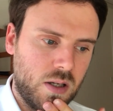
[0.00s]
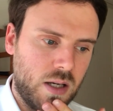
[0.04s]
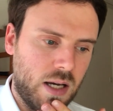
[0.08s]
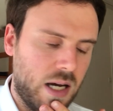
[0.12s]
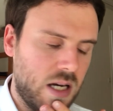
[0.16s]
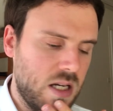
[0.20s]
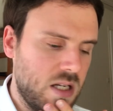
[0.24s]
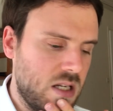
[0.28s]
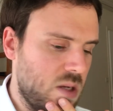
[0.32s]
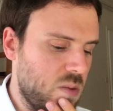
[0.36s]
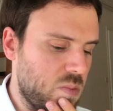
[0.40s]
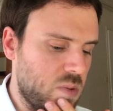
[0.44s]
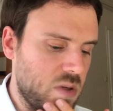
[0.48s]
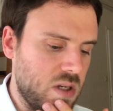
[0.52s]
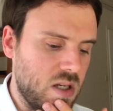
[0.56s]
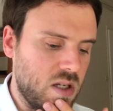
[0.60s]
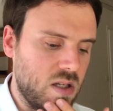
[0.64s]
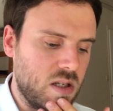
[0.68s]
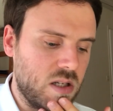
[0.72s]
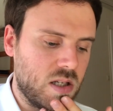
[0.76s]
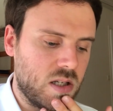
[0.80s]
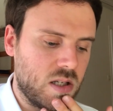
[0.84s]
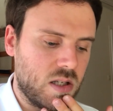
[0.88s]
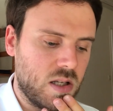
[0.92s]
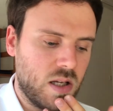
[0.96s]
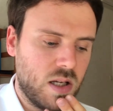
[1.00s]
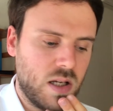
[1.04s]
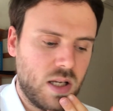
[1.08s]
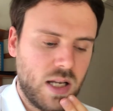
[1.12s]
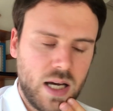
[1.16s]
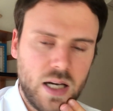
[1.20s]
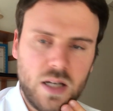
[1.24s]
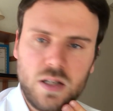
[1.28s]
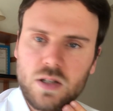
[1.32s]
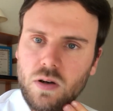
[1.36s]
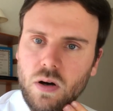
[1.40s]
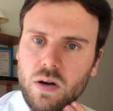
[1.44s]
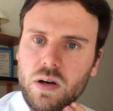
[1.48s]
INTPs, they
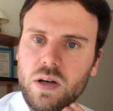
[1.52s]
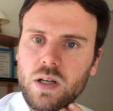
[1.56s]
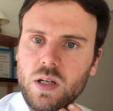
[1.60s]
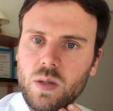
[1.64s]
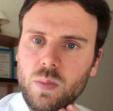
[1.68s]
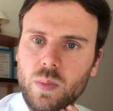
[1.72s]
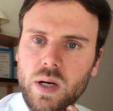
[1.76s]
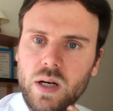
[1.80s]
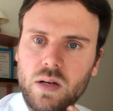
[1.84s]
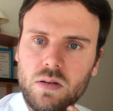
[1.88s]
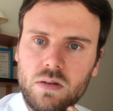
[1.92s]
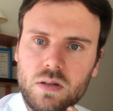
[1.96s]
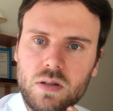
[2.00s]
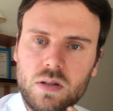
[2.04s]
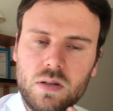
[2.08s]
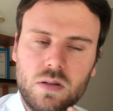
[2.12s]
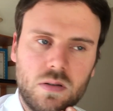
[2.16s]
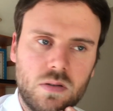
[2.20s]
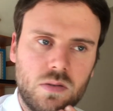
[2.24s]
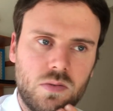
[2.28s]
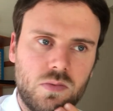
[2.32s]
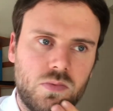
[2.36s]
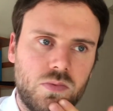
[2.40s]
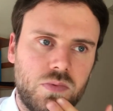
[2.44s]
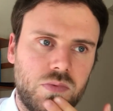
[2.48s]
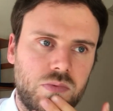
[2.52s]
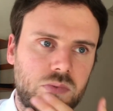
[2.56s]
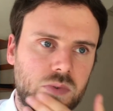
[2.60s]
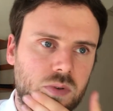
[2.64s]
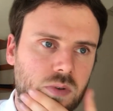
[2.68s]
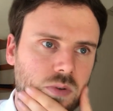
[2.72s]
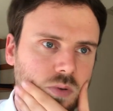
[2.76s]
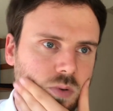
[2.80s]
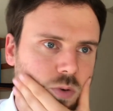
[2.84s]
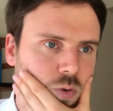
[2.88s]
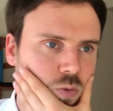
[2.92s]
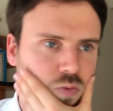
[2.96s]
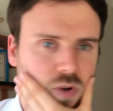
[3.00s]
like talking about
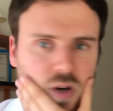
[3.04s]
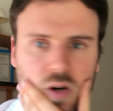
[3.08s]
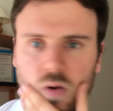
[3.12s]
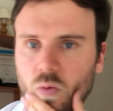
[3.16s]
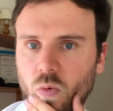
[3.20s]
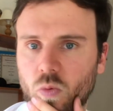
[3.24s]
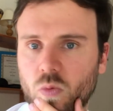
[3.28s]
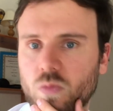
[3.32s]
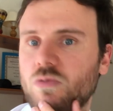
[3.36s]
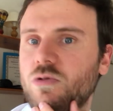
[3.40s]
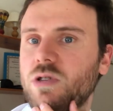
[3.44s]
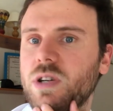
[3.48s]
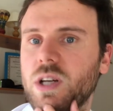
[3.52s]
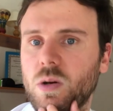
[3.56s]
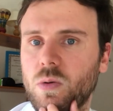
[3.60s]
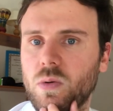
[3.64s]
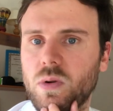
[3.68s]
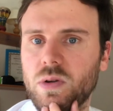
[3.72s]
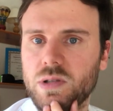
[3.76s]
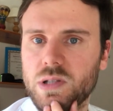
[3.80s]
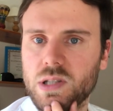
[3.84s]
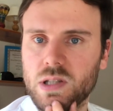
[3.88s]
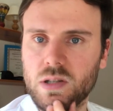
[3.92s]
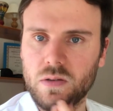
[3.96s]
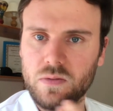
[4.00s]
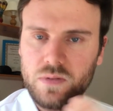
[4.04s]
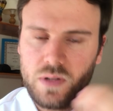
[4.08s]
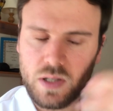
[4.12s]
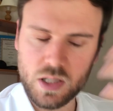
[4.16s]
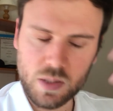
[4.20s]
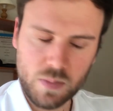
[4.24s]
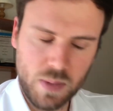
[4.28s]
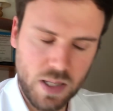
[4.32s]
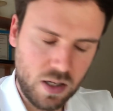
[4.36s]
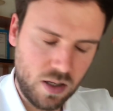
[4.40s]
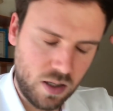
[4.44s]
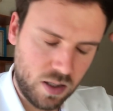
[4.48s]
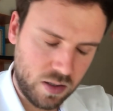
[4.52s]
real, real world stuff. They
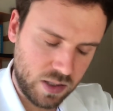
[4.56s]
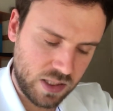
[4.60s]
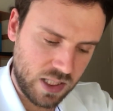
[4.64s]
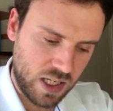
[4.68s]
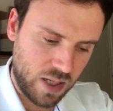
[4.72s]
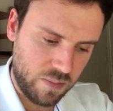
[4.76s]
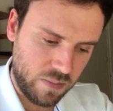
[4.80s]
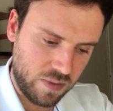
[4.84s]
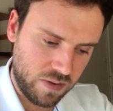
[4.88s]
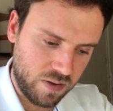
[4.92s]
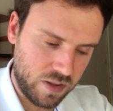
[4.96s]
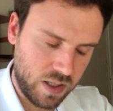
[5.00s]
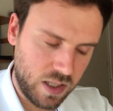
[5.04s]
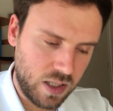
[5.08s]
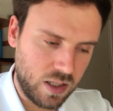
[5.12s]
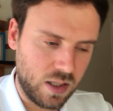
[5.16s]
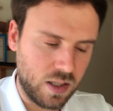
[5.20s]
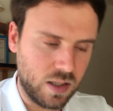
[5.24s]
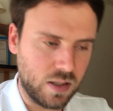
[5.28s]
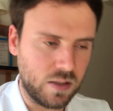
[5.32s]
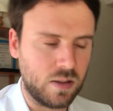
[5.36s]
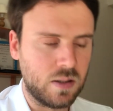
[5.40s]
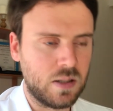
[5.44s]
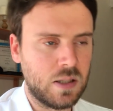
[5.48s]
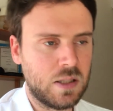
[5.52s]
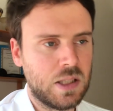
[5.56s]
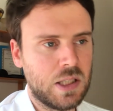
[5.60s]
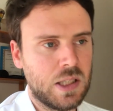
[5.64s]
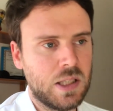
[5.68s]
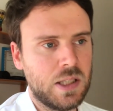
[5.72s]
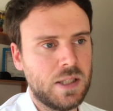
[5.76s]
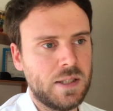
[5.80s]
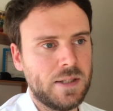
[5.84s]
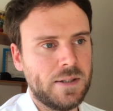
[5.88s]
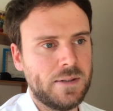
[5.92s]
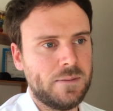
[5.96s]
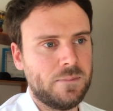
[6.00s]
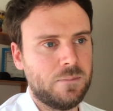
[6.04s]
spend a lot of time thinking.
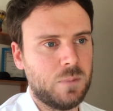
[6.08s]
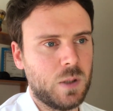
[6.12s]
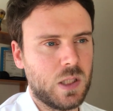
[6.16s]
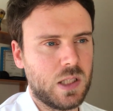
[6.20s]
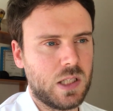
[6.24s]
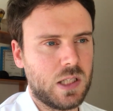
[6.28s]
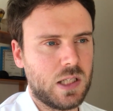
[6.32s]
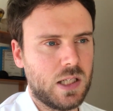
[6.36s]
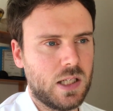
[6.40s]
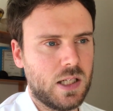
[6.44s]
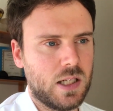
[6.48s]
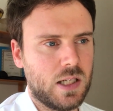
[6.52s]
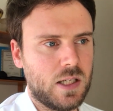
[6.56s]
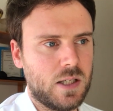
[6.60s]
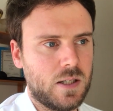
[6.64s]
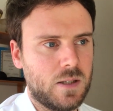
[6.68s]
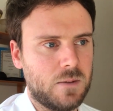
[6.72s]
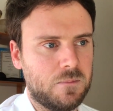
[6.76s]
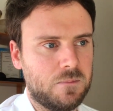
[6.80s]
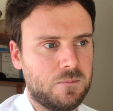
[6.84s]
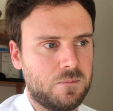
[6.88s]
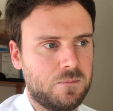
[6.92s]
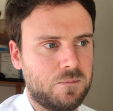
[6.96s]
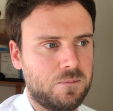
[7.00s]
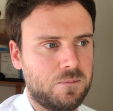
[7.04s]
But, uh,